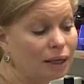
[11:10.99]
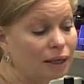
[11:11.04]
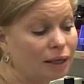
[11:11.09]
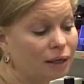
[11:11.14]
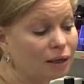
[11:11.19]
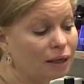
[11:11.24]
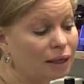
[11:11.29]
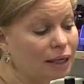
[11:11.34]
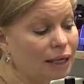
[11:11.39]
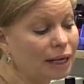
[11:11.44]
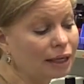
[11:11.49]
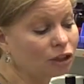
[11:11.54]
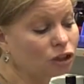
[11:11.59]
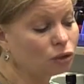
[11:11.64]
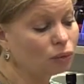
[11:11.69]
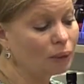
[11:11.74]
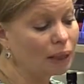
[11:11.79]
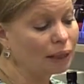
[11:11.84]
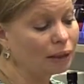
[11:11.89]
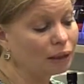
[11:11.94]
And in
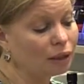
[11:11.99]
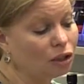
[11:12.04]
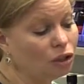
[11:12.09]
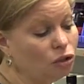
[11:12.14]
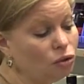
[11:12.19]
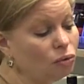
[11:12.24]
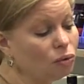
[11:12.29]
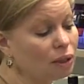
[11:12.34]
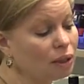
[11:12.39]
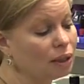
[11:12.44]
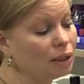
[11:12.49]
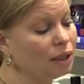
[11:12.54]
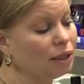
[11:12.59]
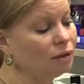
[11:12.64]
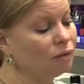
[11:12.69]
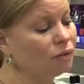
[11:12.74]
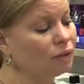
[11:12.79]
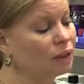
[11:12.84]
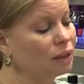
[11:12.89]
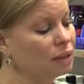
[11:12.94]
actuality, you can
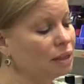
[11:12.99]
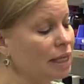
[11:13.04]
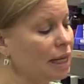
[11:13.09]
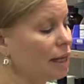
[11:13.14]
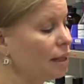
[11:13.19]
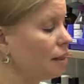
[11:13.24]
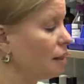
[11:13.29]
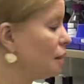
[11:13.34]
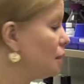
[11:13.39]
even take